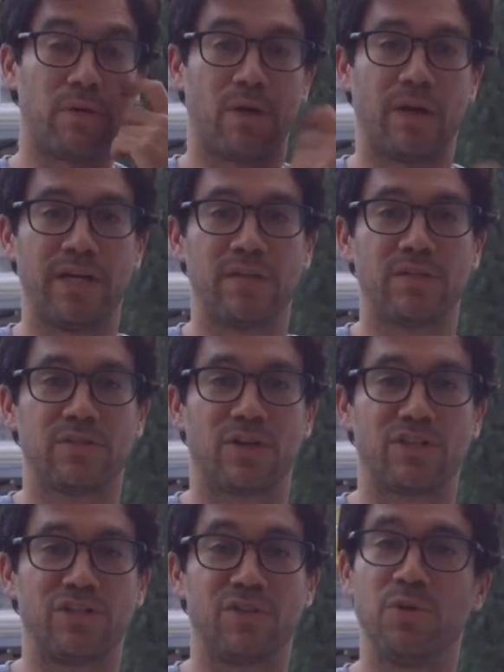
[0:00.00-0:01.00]
All right,
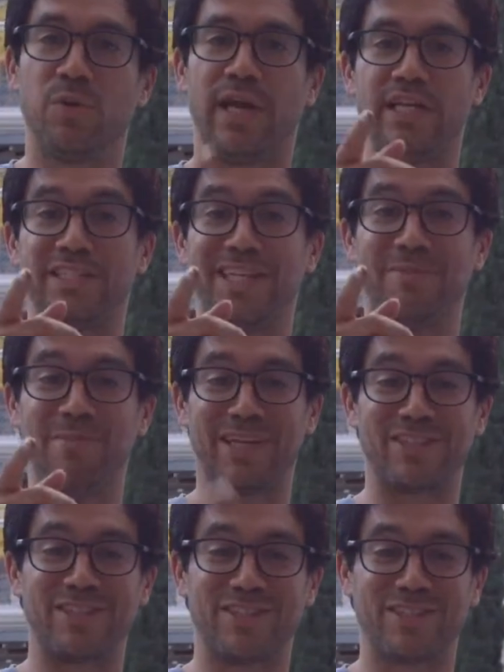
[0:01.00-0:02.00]
talk to you. Oh, 18
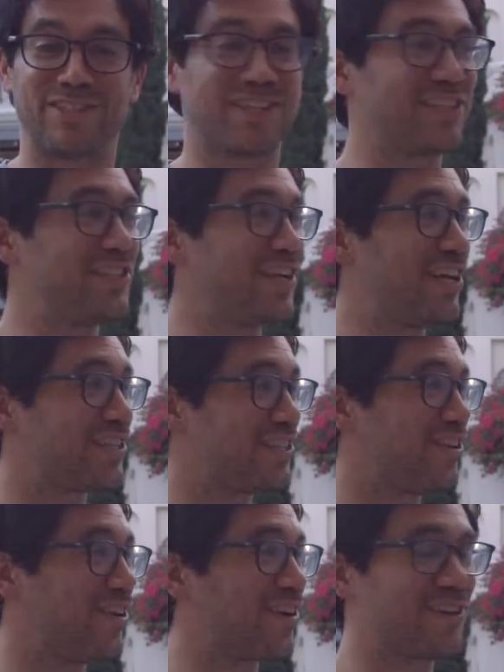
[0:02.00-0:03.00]
minutes, just like a TEDx
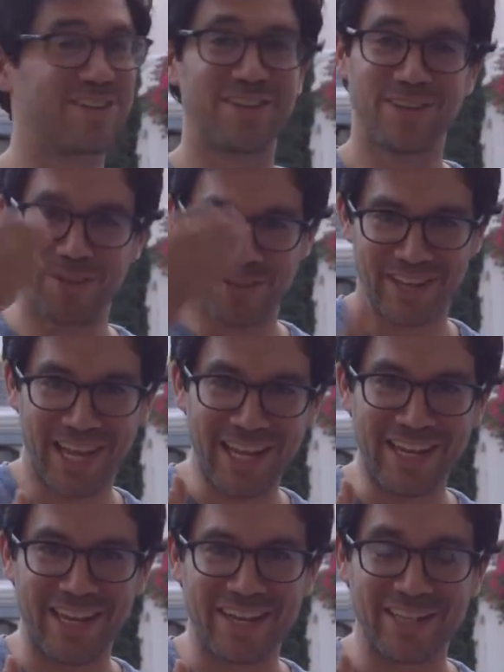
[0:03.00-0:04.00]
talk.
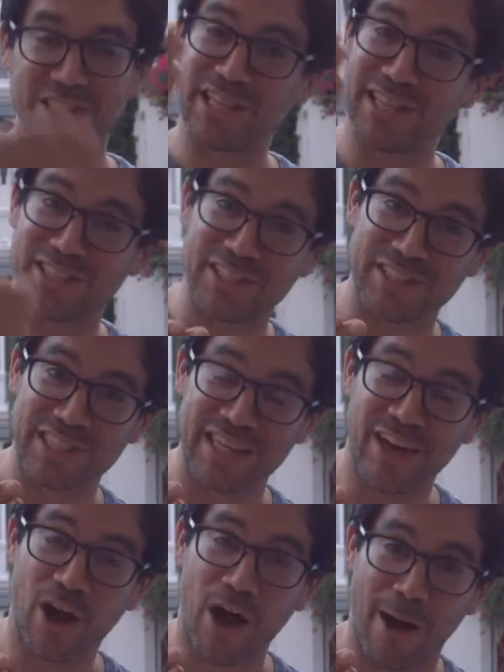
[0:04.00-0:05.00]
Hitting it. They say this is the
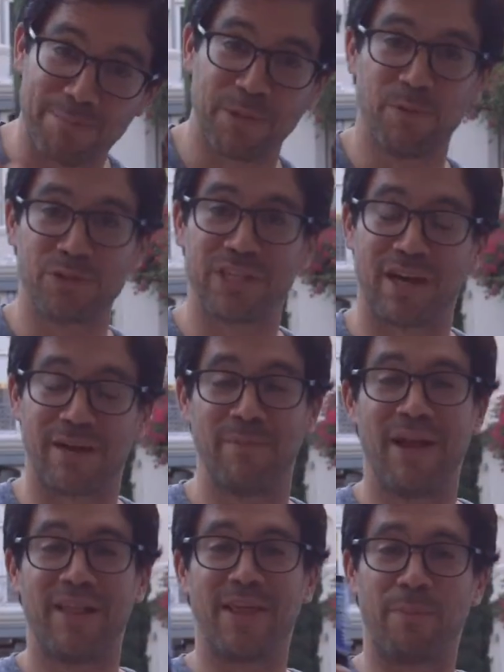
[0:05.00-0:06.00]
optimal time
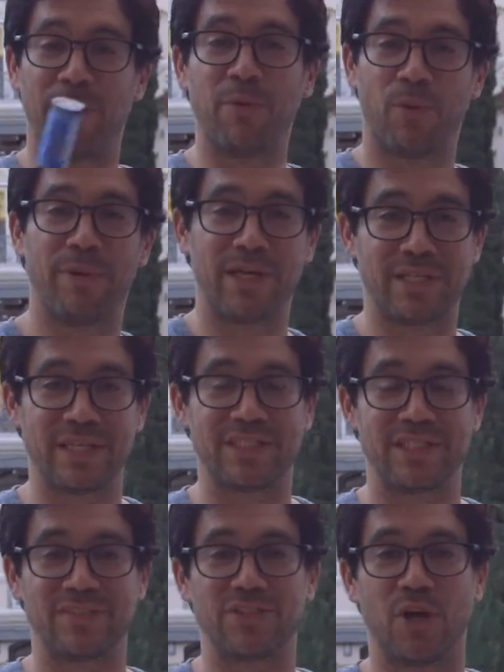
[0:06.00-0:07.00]
that people will pay
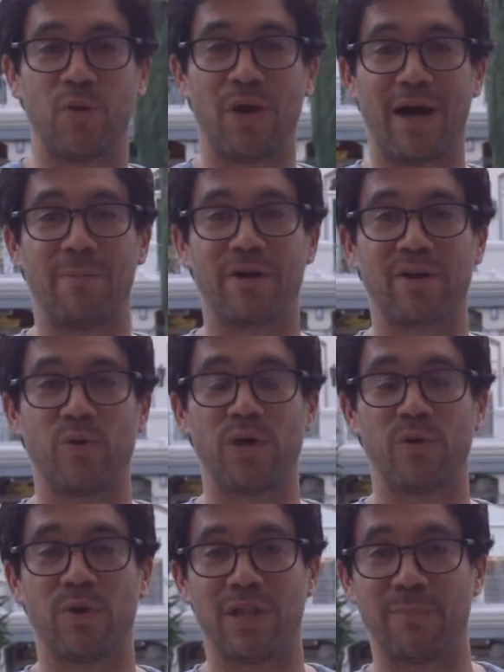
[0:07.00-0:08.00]
attention. So I'm going to
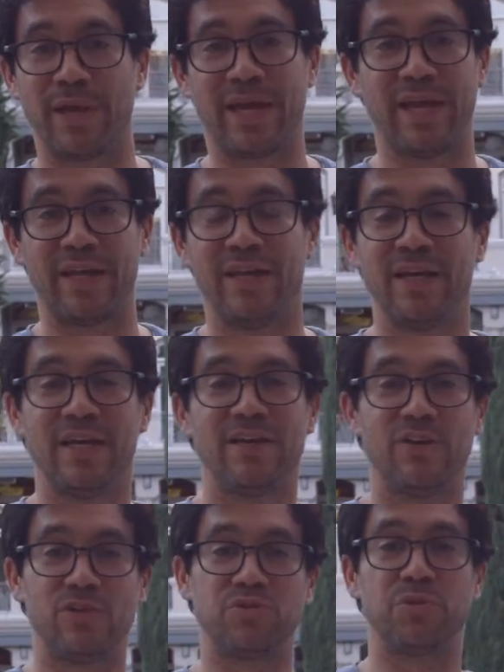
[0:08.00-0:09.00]
quit while I'm ahead.
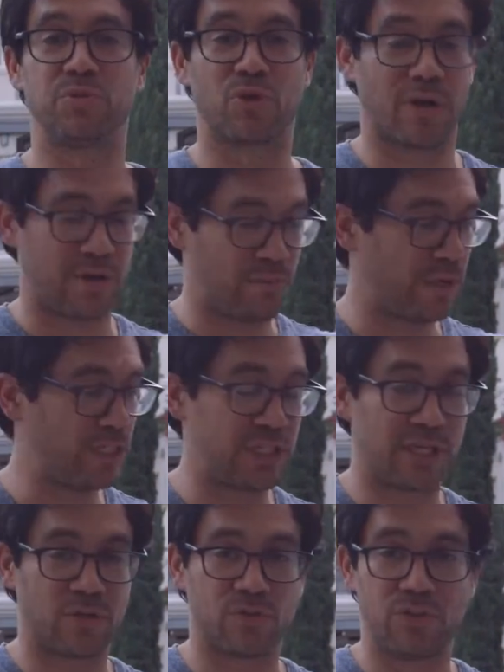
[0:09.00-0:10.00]
You can subscribe to my
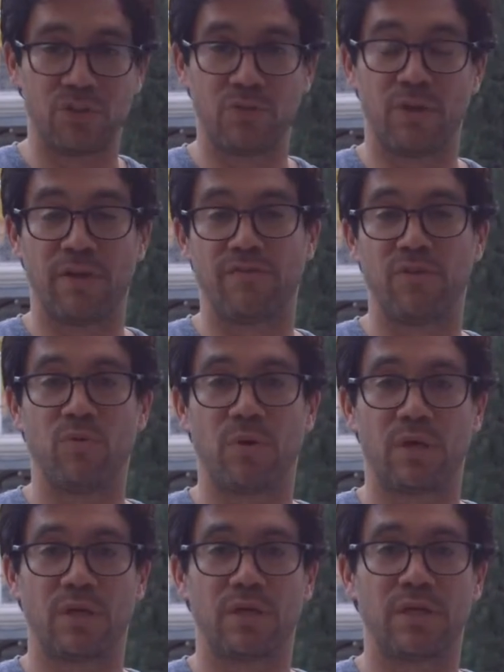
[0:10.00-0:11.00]
channel too if you
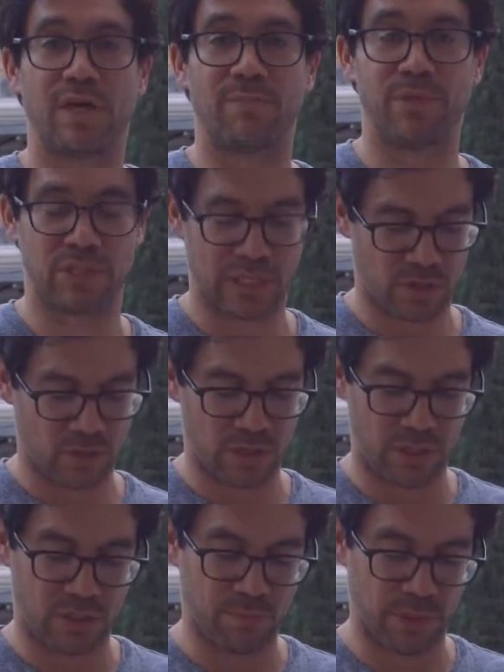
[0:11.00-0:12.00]
want to not miss out on
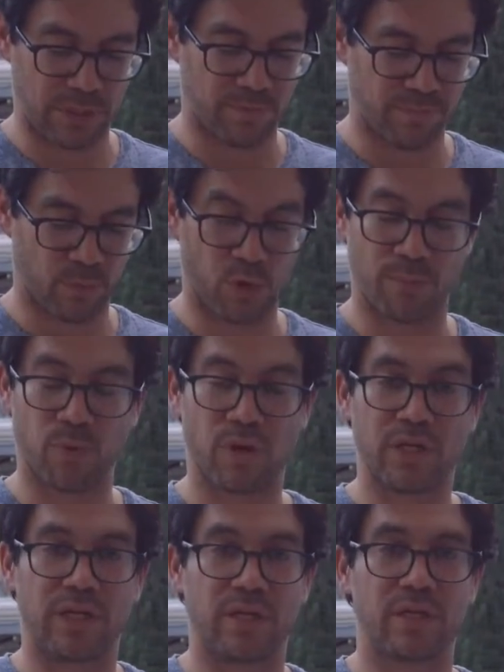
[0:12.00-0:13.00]
these. But more
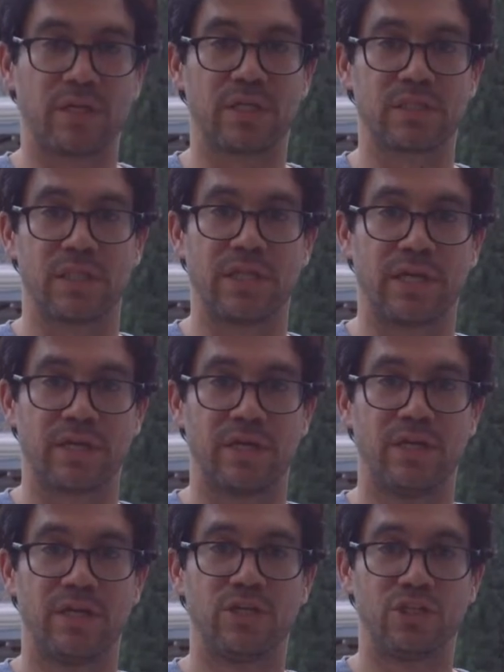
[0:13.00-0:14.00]
importantly, click the link,
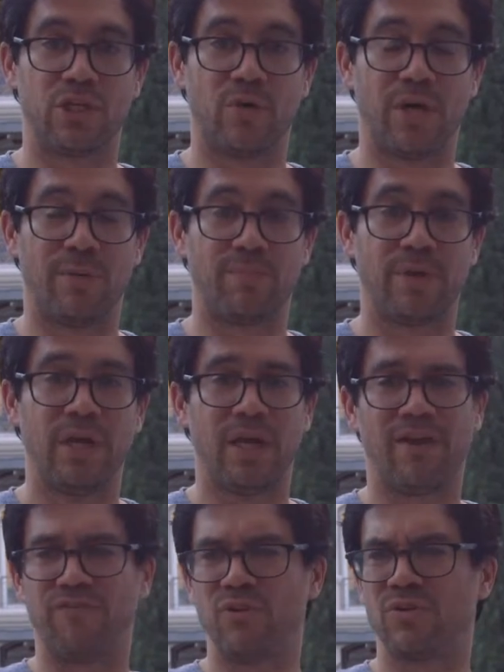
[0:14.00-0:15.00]
show up.
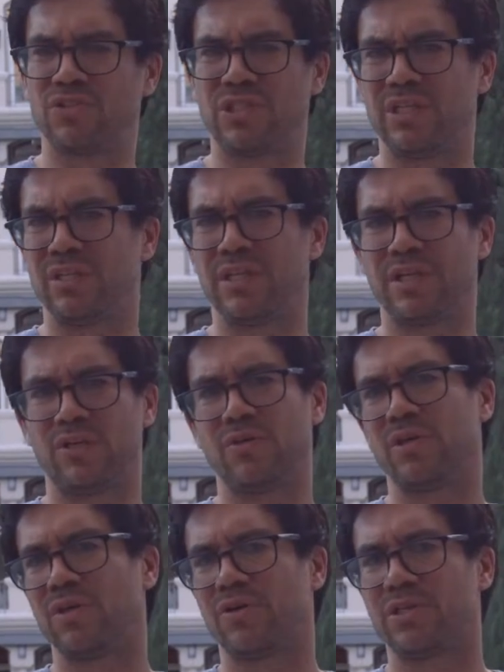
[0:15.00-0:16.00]
If you don't see the link, you
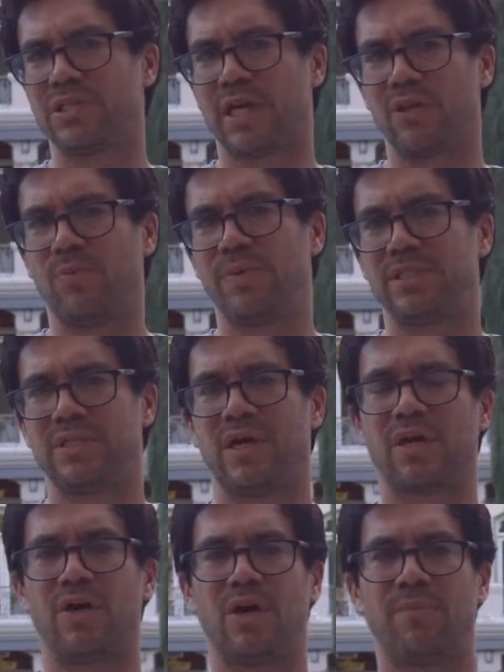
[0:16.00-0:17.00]
can go to
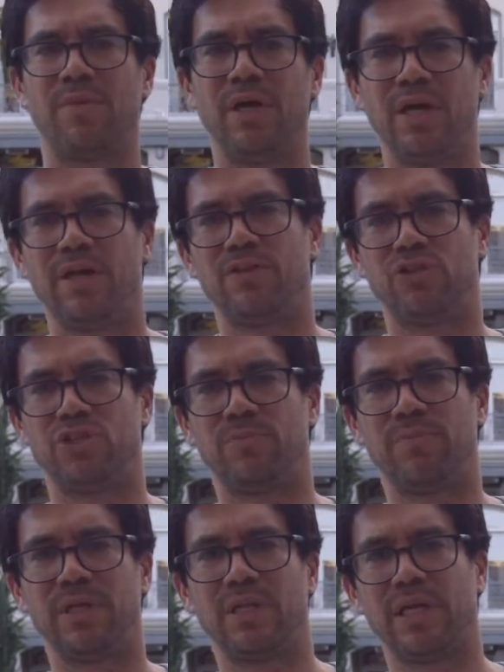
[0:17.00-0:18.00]
tailopez.com. There
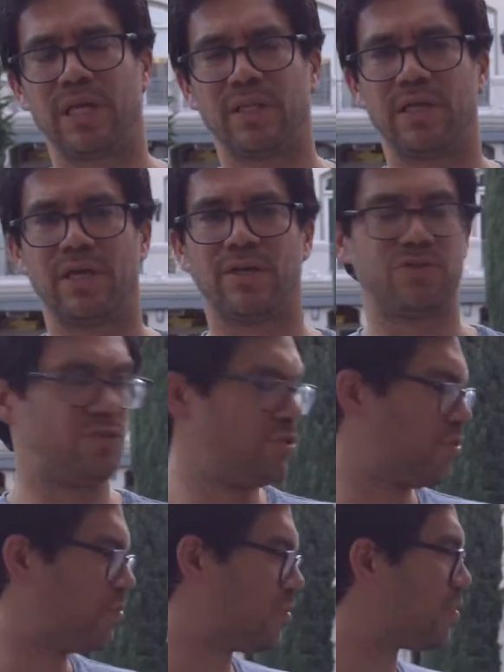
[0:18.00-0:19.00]
should be a link there
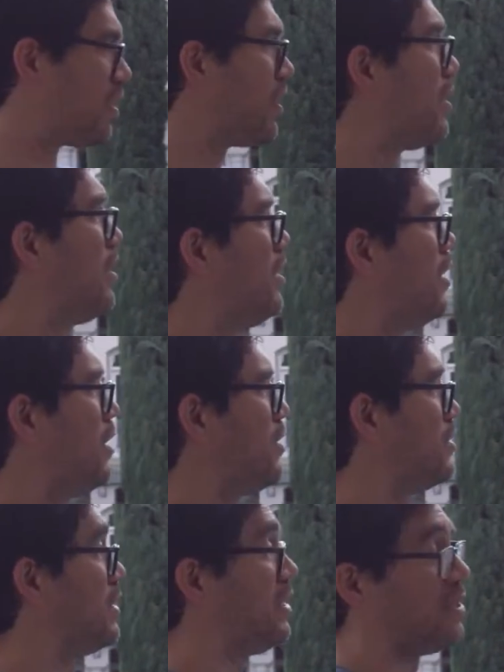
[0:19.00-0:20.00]
too.
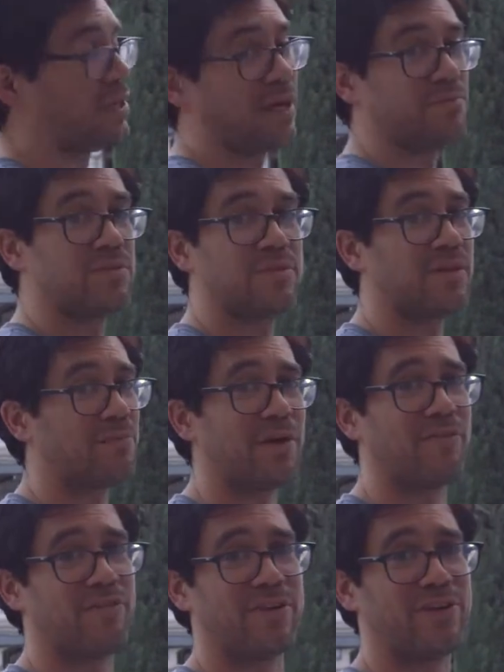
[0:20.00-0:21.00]
See, I'm
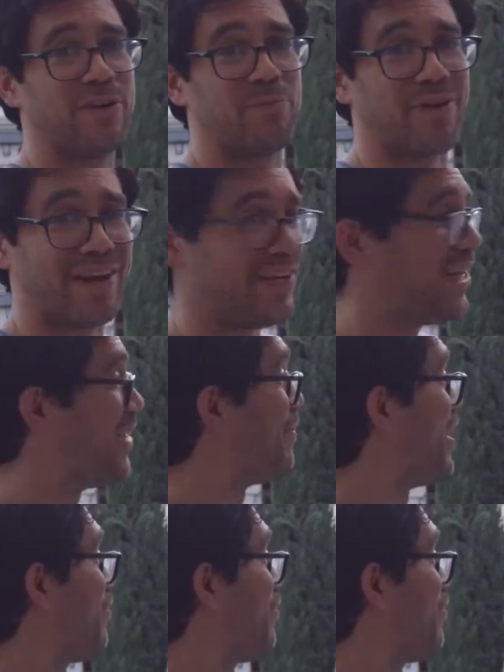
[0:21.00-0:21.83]
not very good at branding, am I?